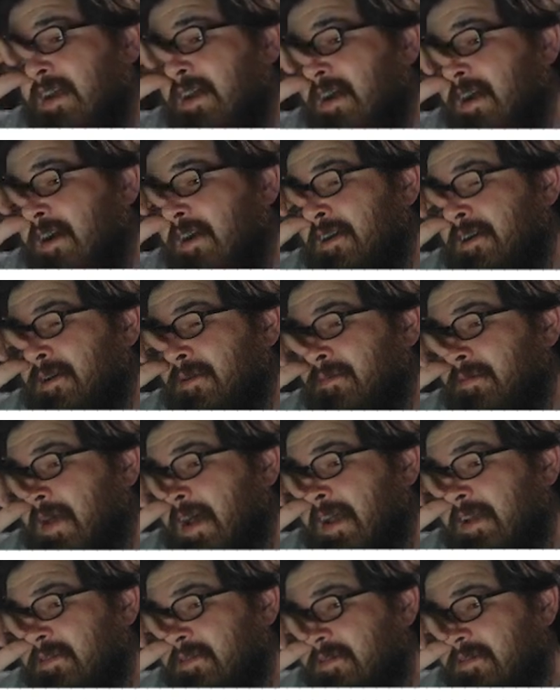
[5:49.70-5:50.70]

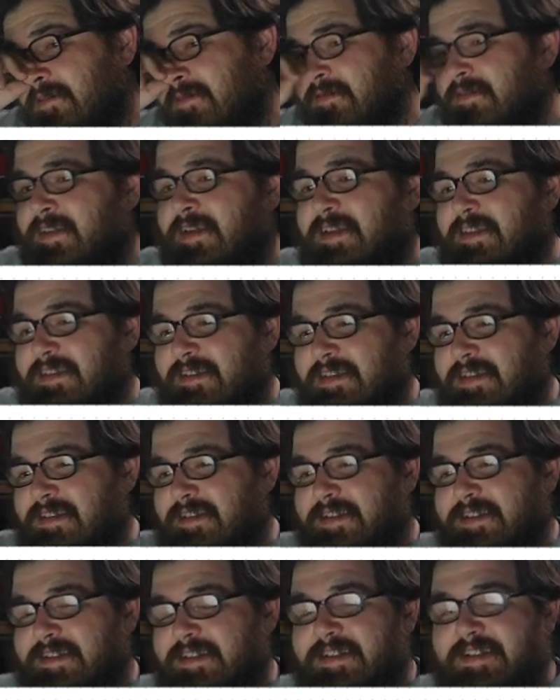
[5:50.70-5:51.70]
I think this
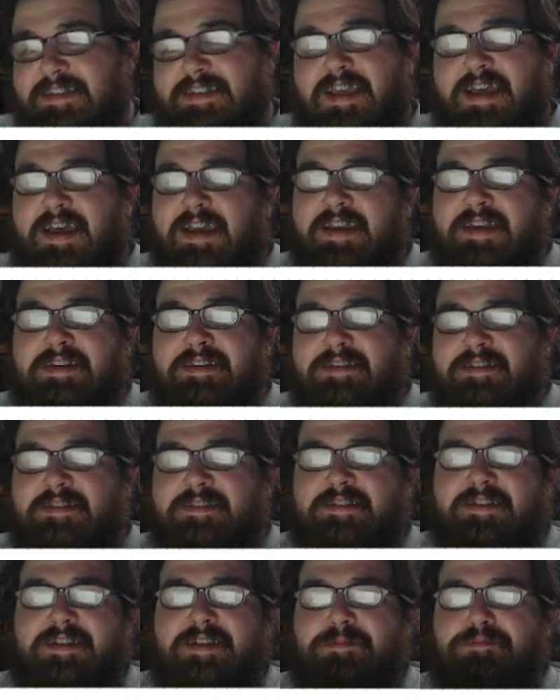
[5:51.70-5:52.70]
is designed
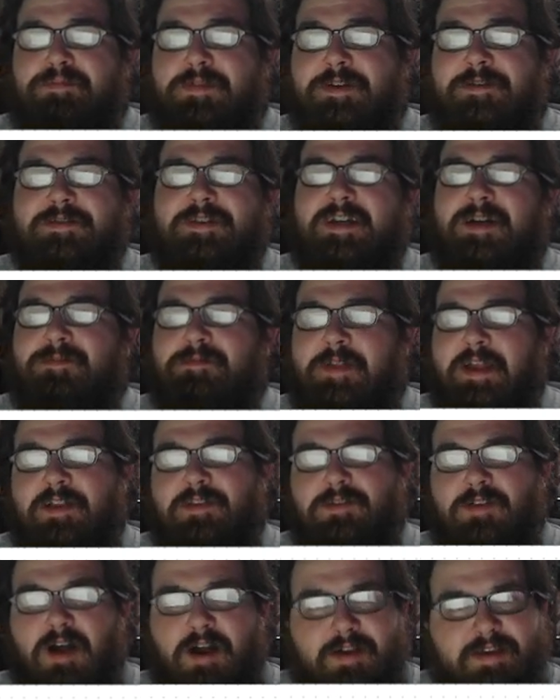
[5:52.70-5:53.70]
to build up like
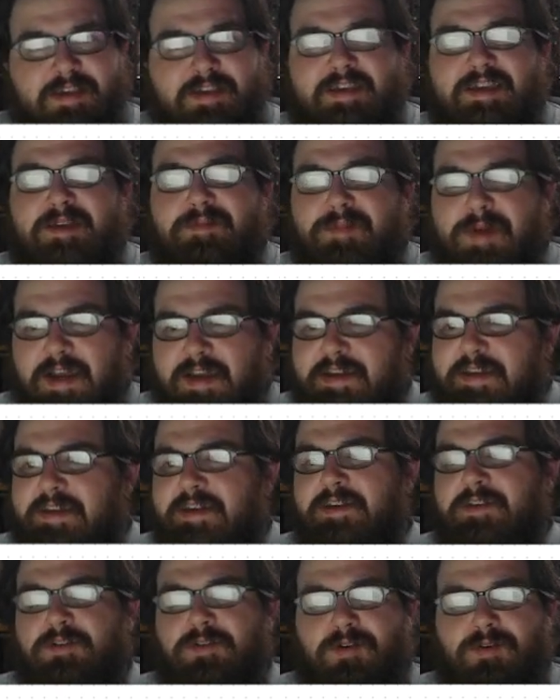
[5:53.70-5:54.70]
logging and mining
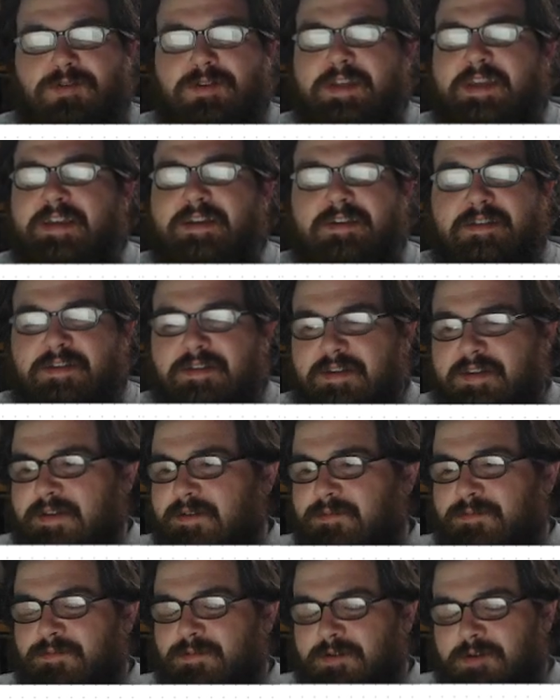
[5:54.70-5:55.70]
and coal
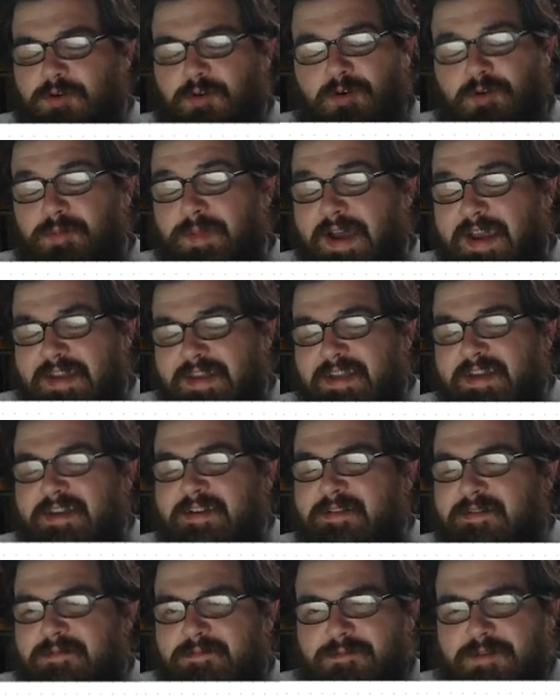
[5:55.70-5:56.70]
mining,
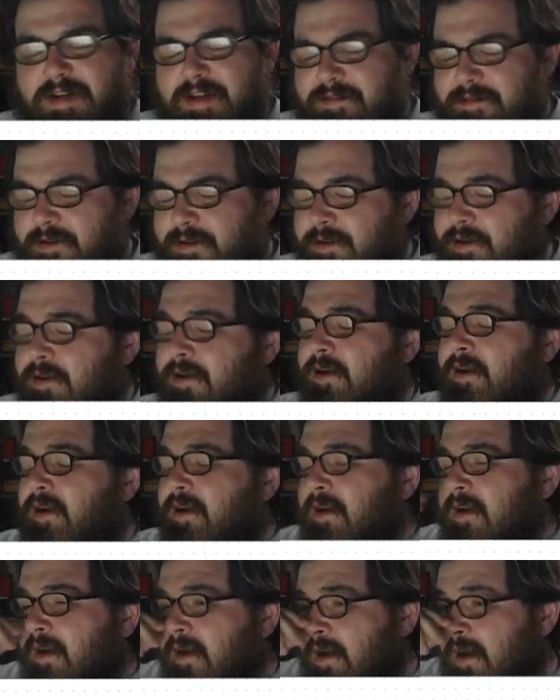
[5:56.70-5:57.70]
whatever,
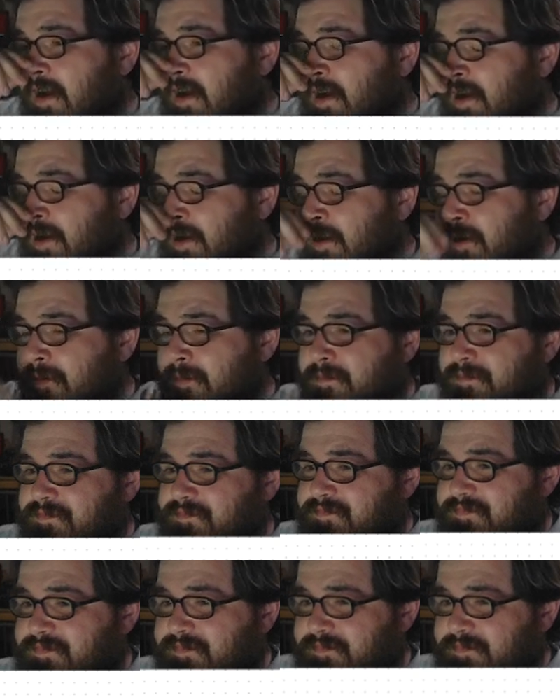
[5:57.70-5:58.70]
um,
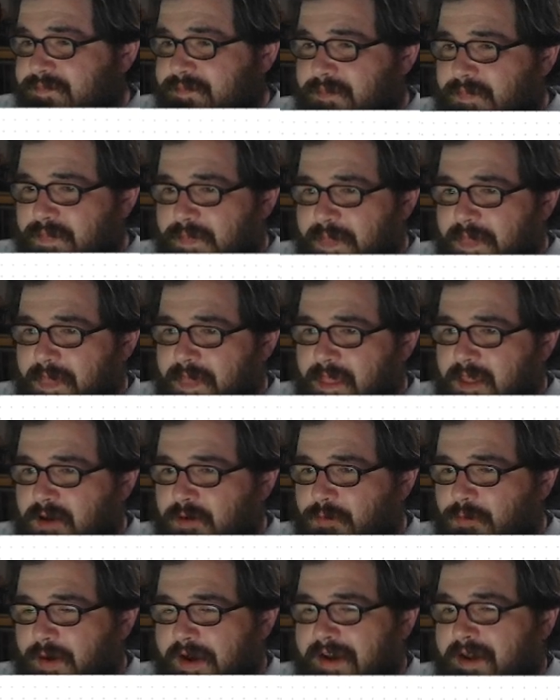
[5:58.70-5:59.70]

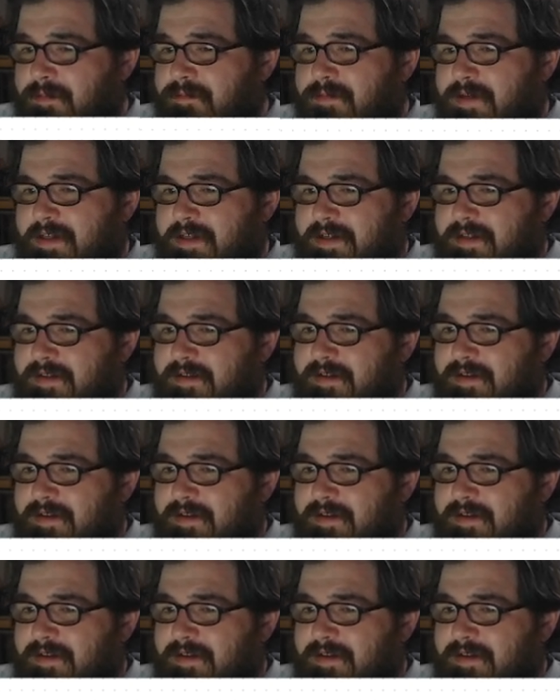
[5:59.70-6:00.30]
quite a bit.